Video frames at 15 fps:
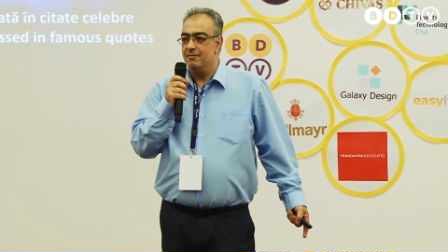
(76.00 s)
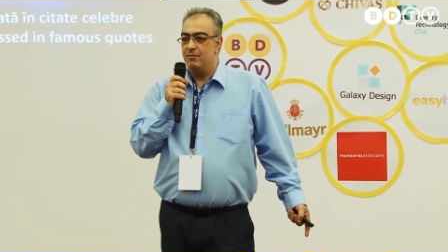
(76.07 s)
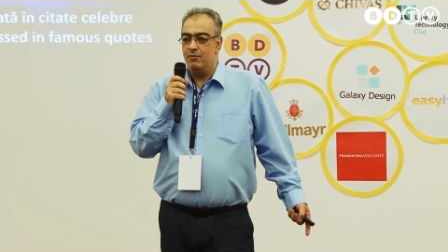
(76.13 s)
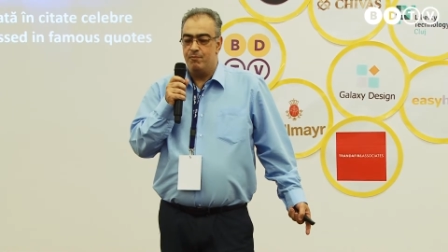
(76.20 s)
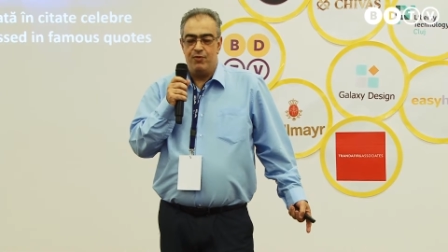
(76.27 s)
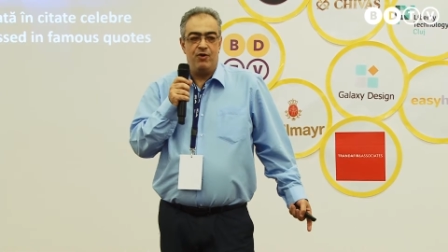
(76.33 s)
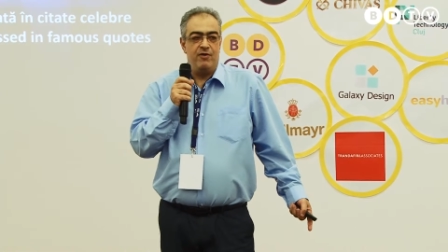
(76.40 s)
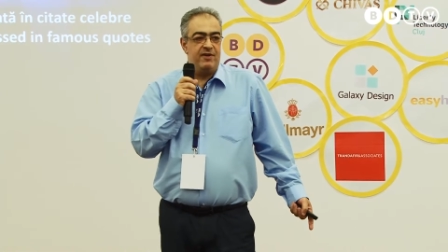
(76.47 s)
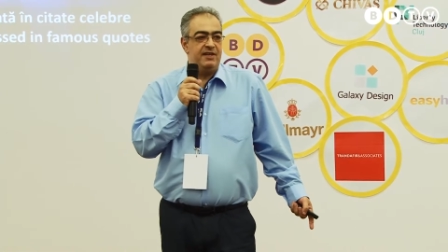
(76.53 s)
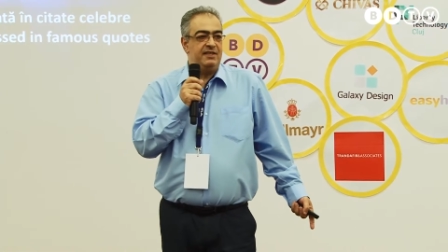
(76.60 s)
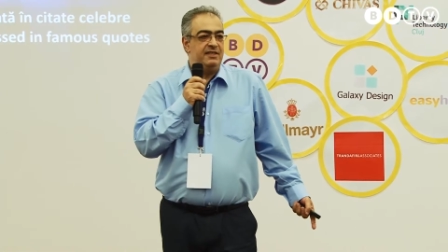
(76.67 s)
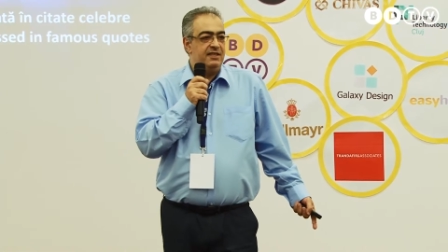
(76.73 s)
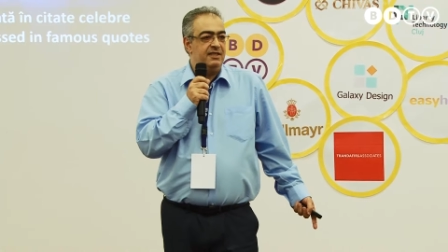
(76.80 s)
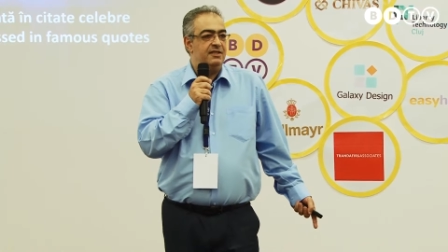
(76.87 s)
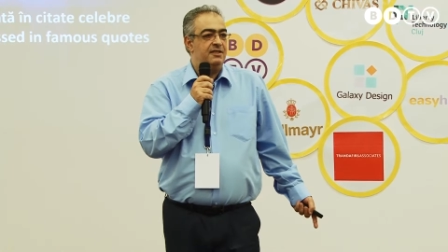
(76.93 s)
Progress
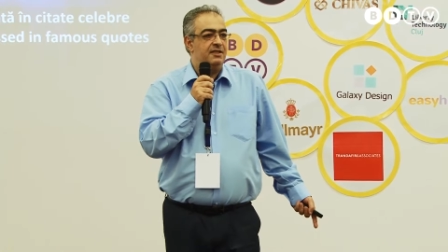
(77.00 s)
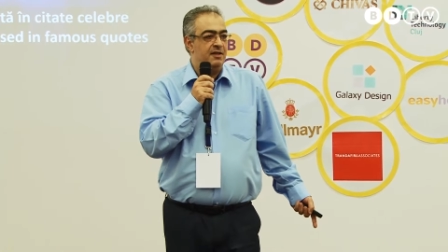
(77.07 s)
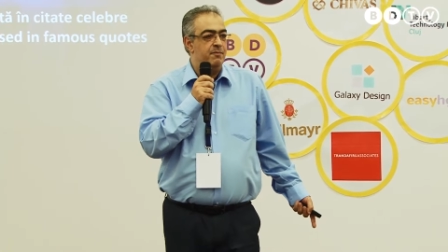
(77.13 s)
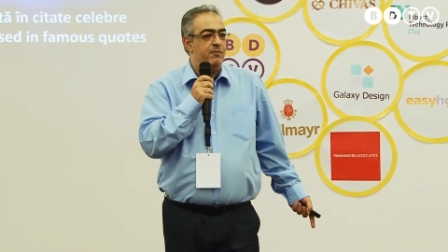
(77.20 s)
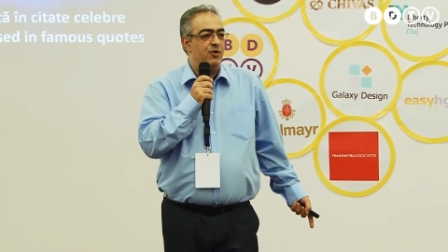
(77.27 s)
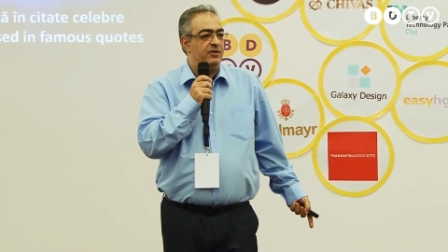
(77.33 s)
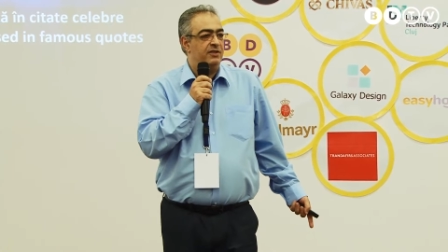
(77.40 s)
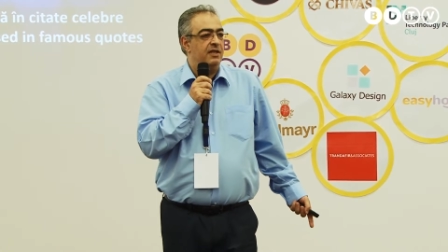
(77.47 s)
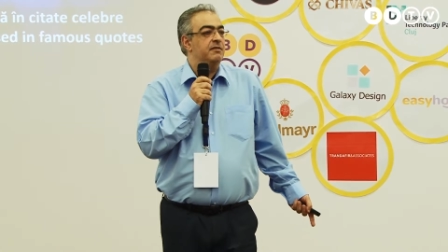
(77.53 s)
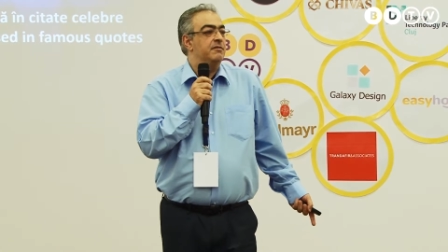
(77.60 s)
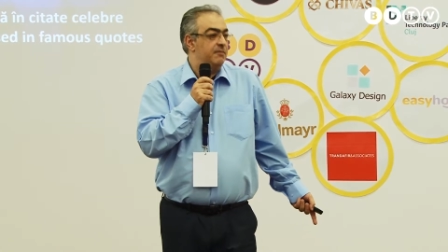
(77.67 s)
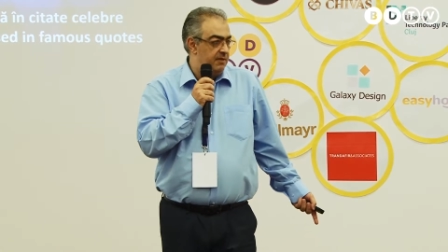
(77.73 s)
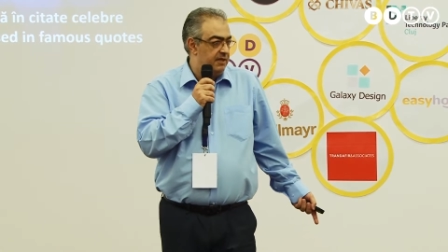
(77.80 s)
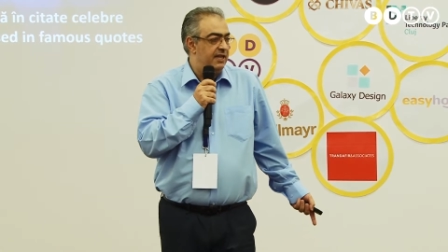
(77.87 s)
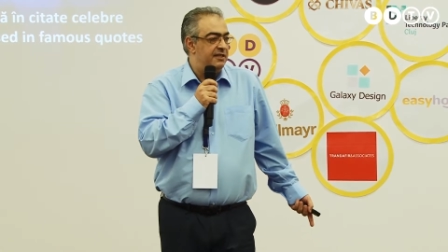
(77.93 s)
is important.
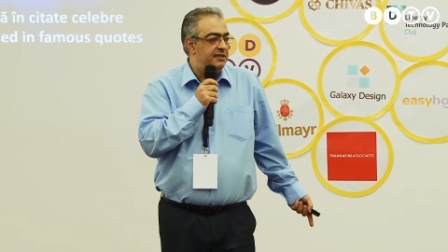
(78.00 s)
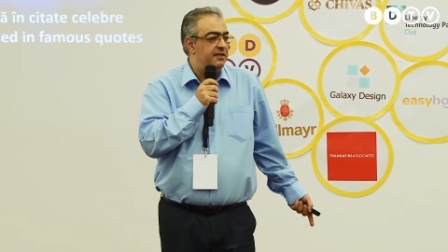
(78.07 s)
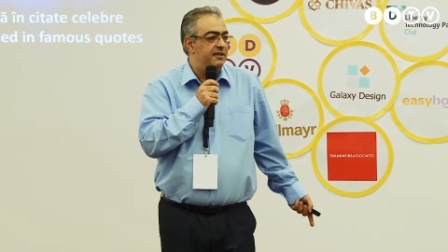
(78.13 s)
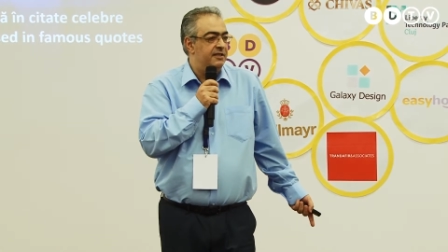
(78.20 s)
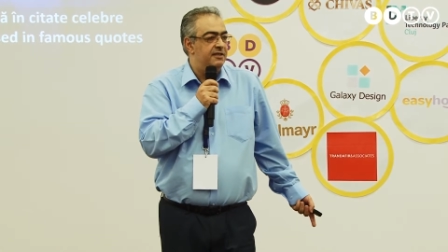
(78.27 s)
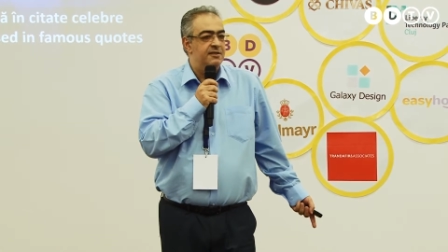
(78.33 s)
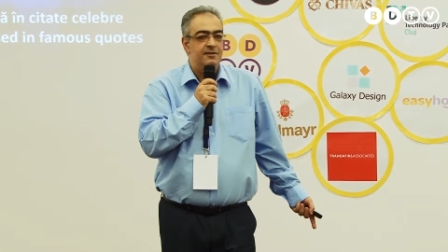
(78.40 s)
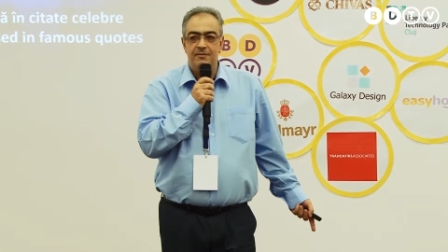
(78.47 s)
Yes, it is.